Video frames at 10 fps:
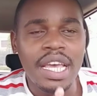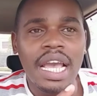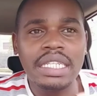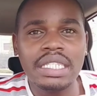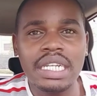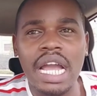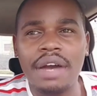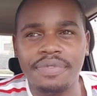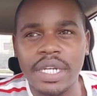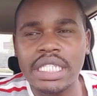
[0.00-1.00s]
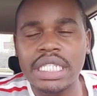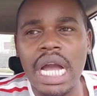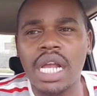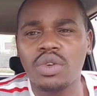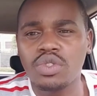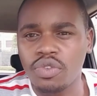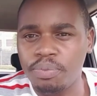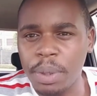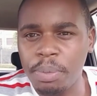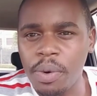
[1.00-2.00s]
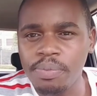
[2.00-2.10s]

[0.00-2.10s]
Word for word: is really affecting a lot of people